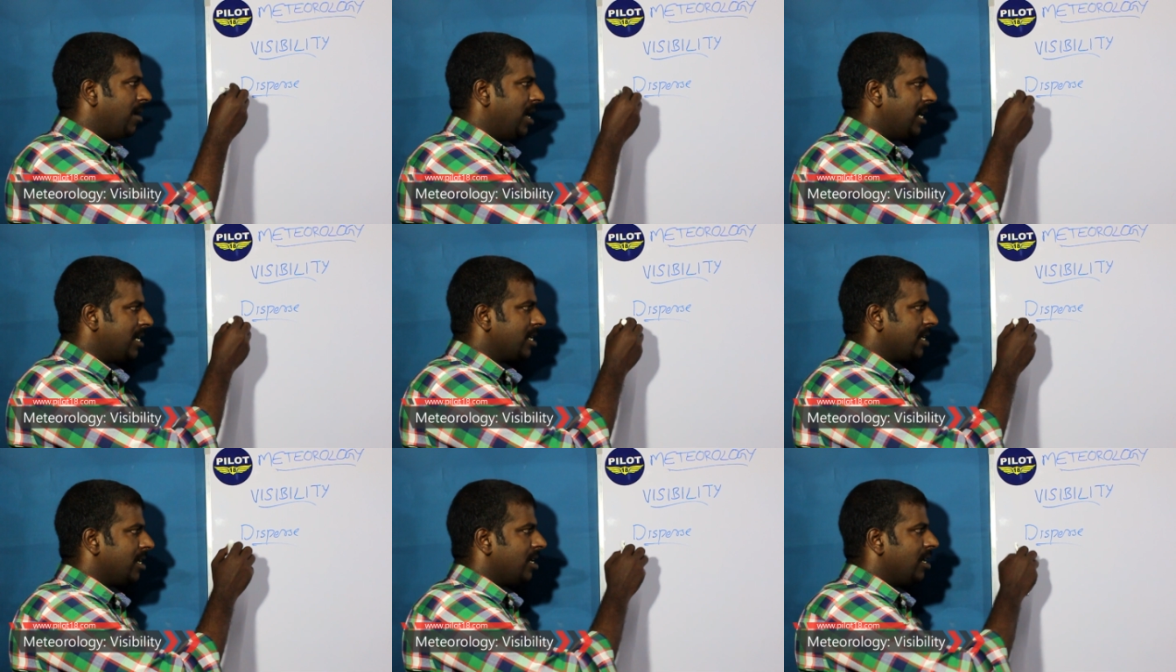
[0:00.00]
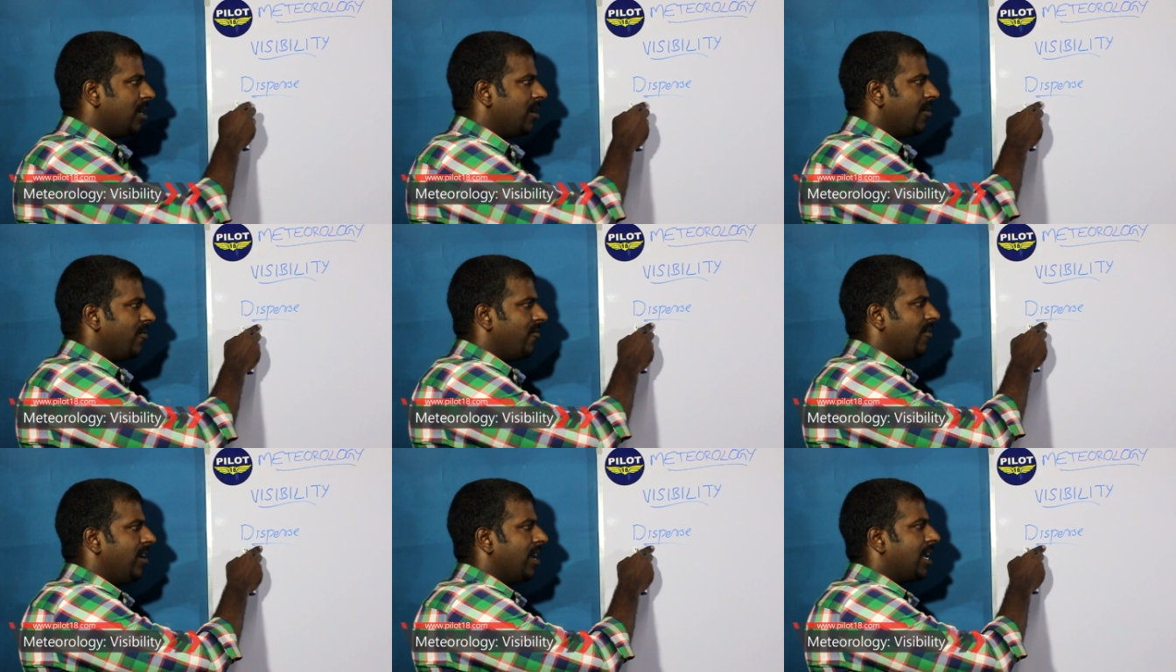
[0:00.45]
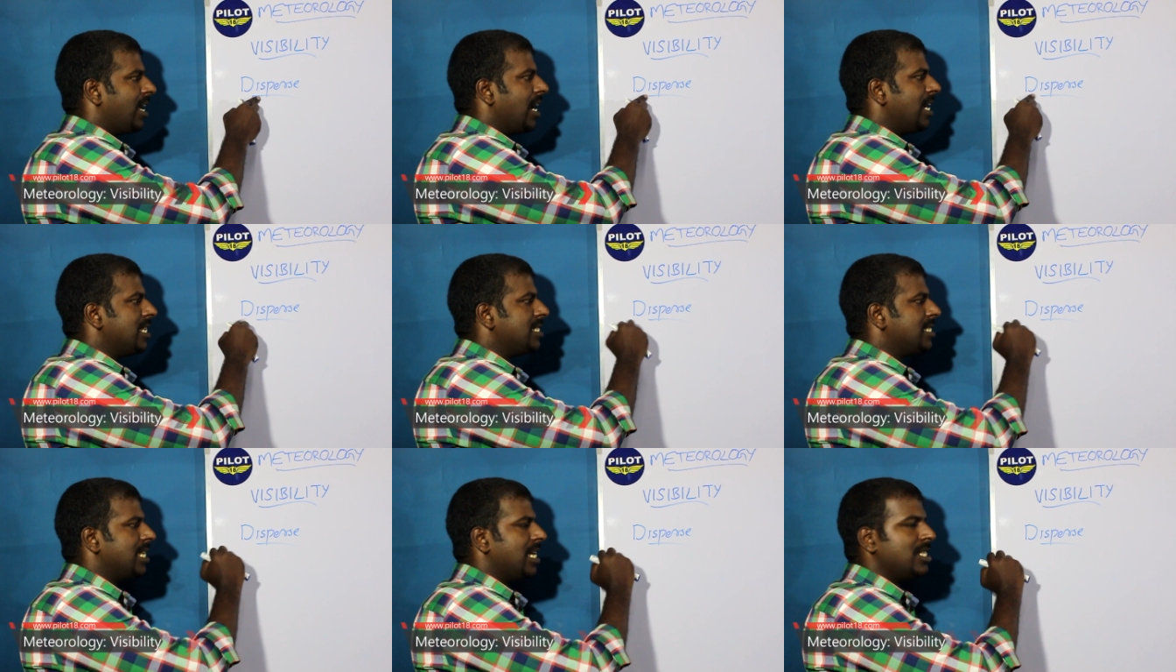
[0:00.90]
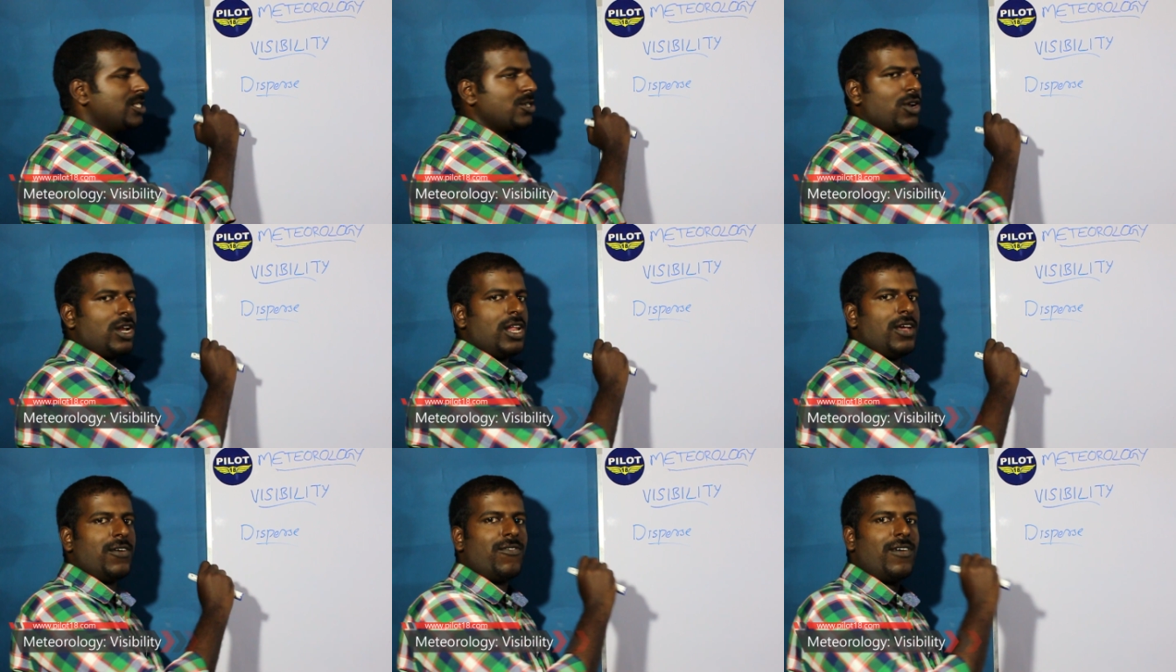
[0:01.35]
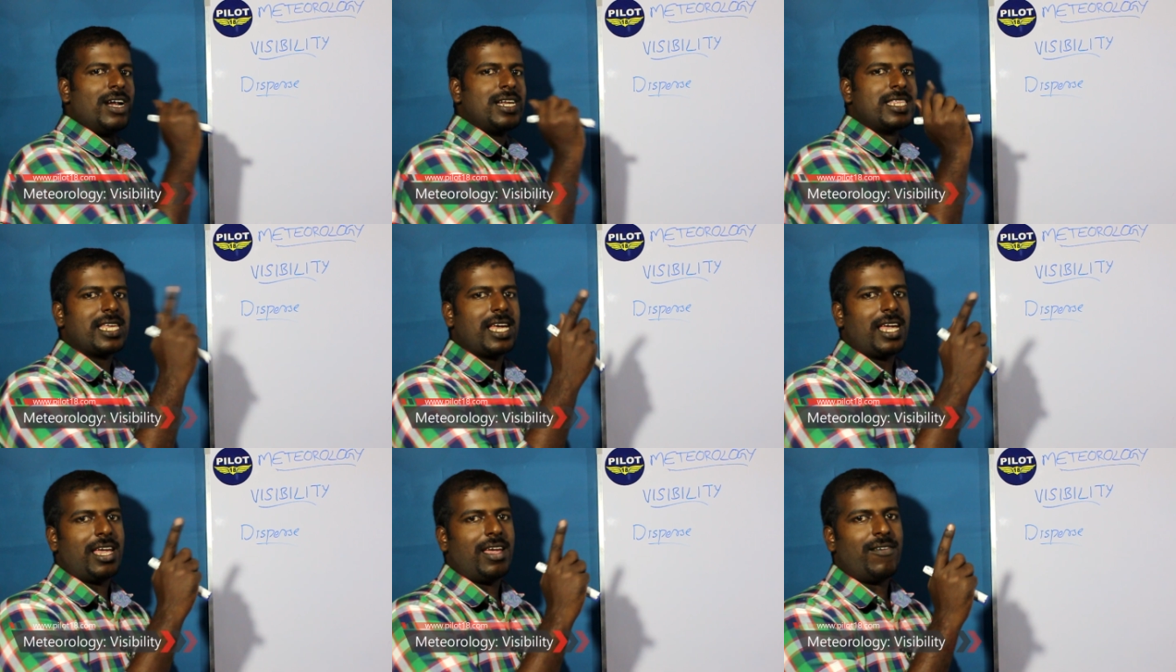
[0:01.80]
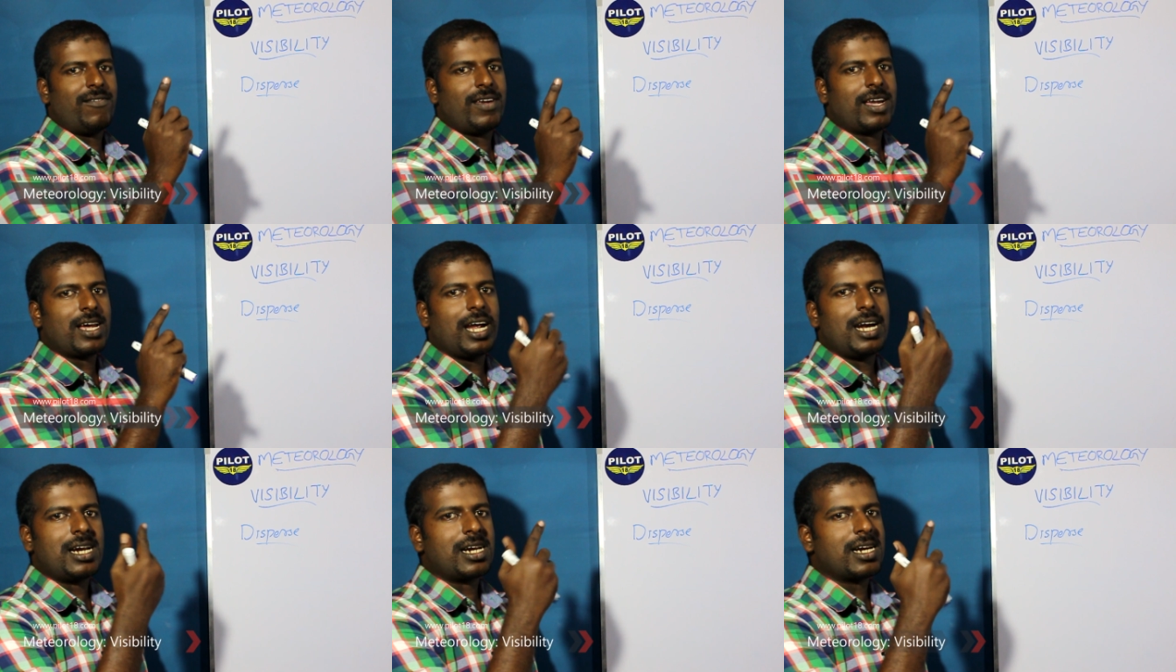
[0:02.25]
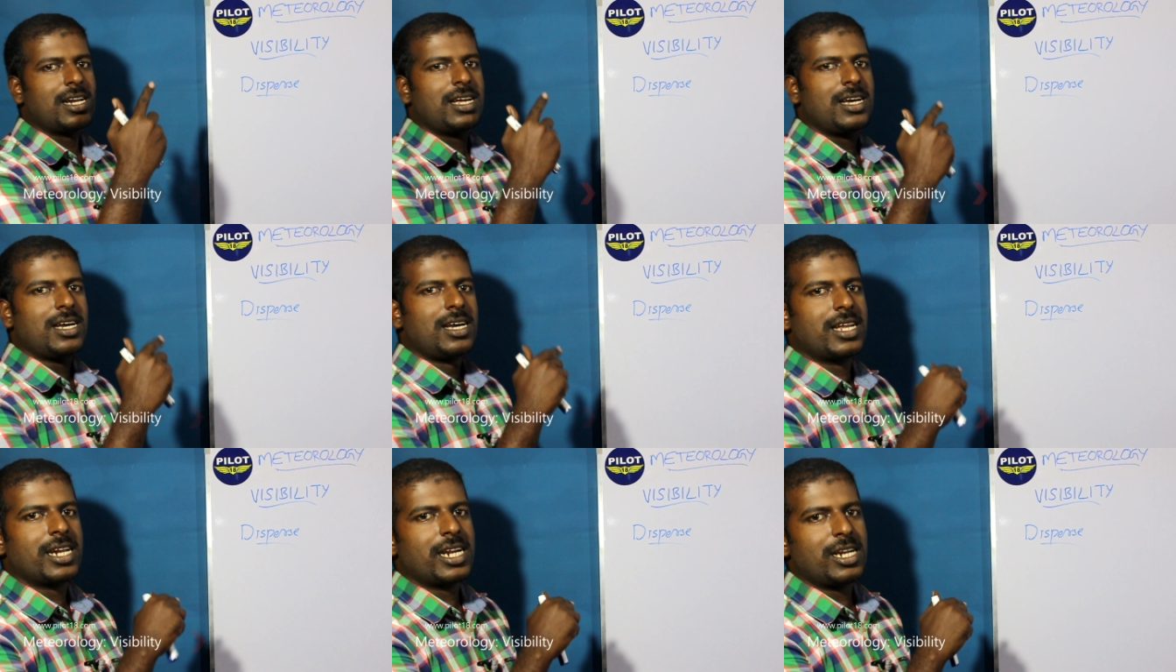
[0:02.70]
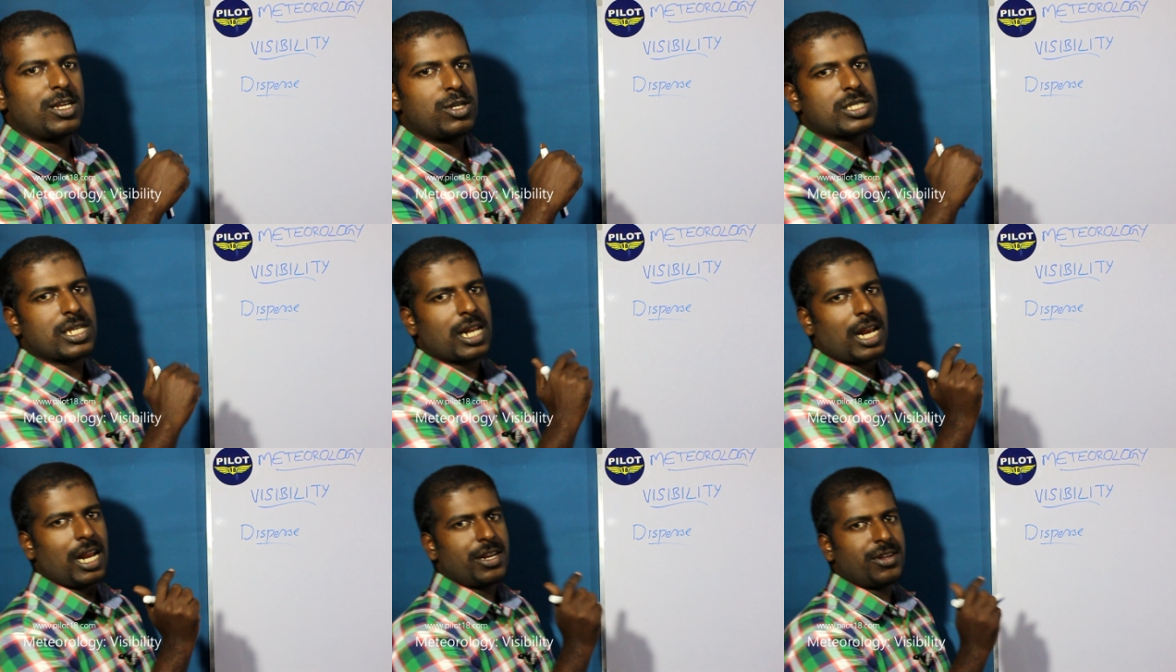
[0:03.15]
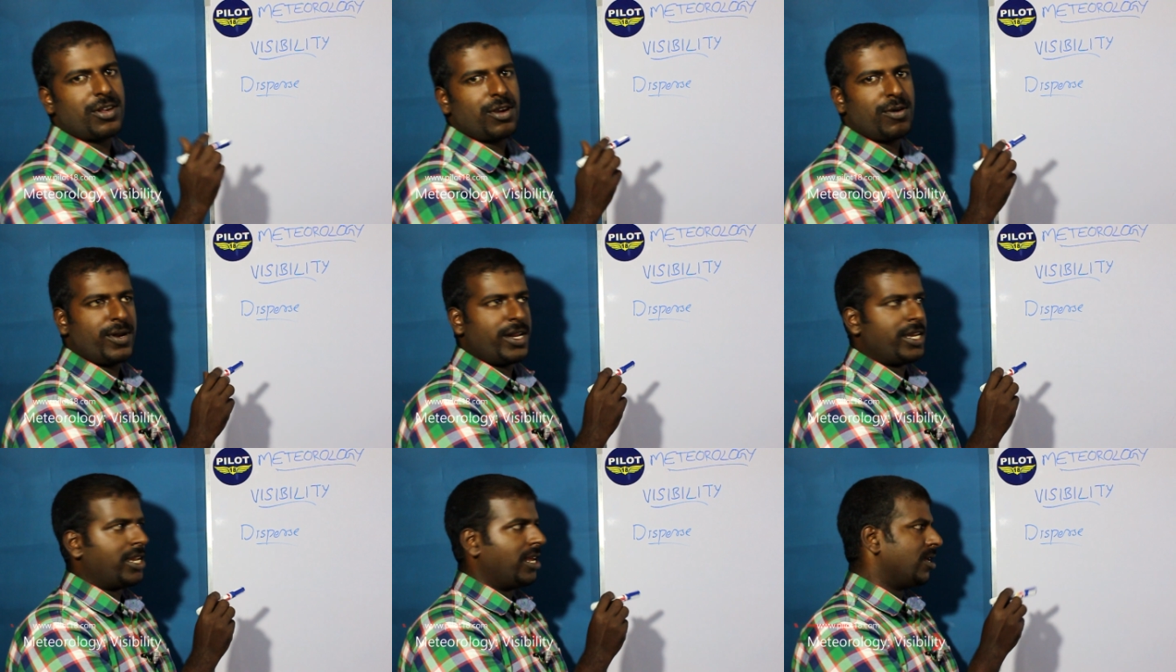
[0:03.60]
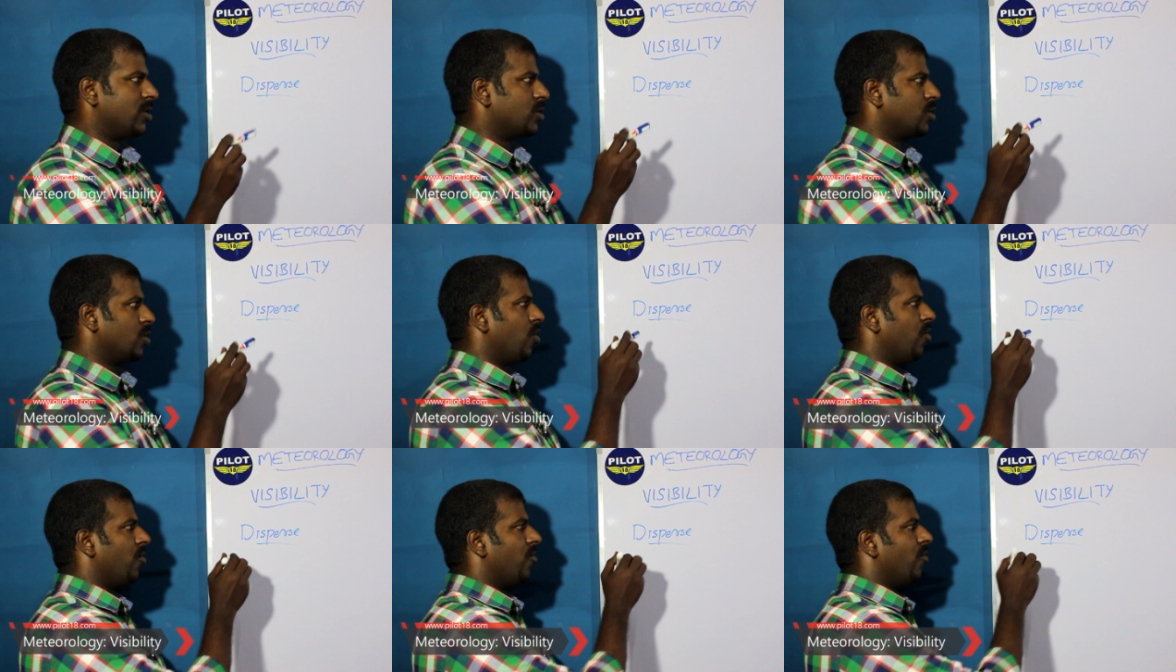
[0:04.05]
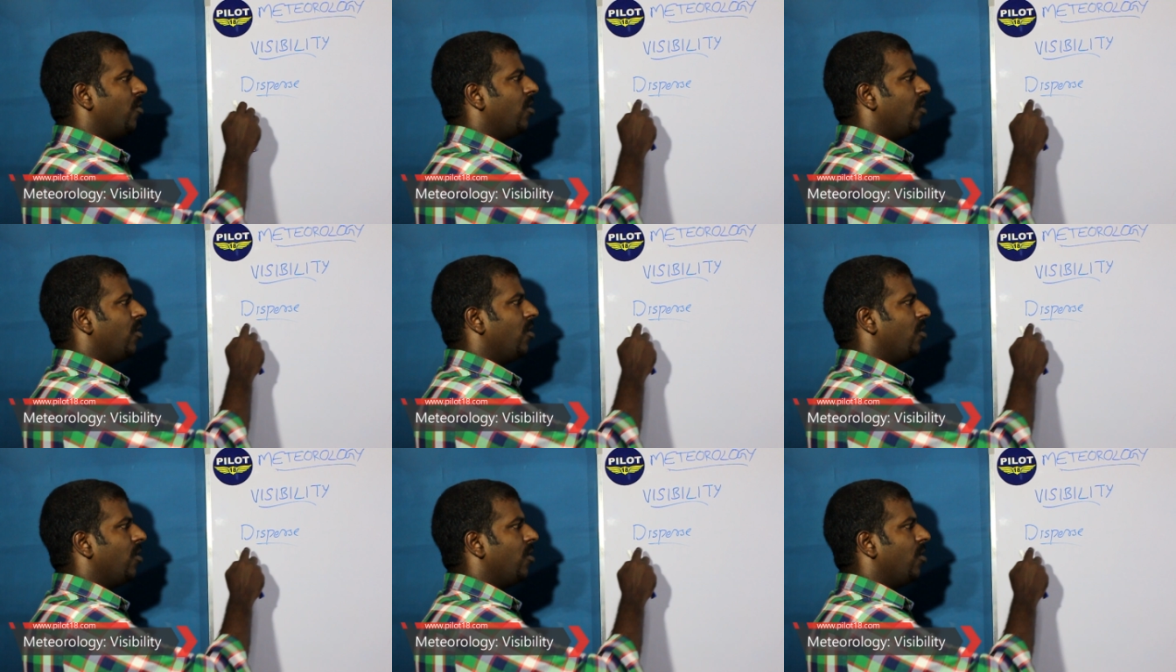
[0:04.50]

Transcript: but we can change only one thing we can reduce relative humidity so